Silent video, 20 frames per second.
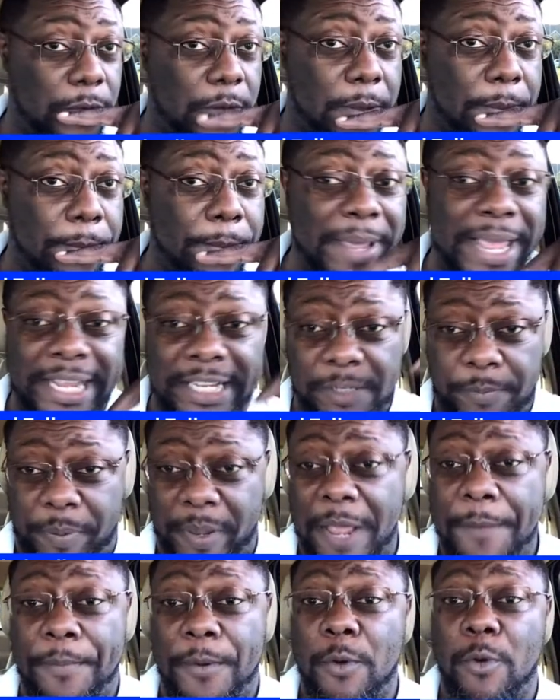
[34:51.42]
mixed
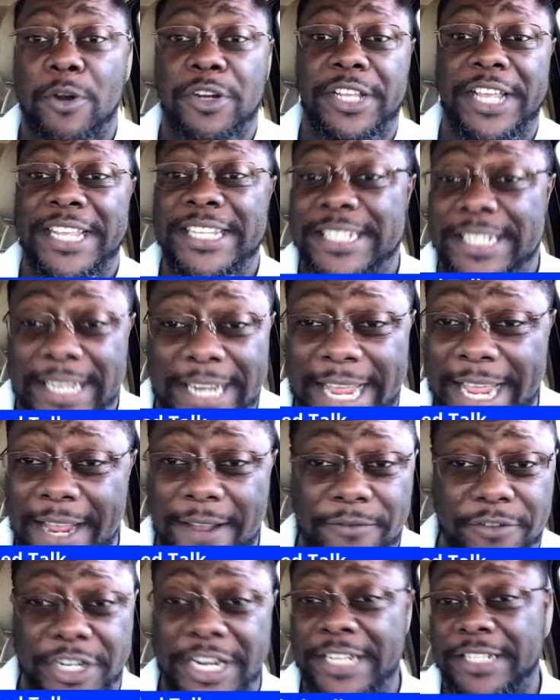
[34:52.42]
people were
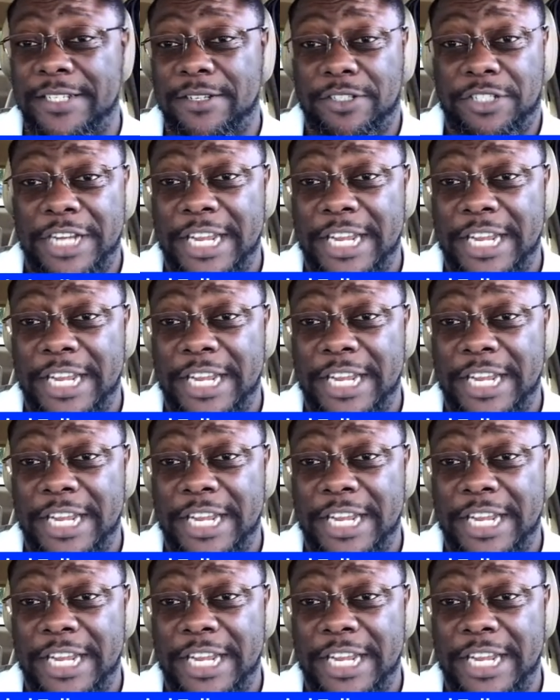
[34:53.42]
enslaved just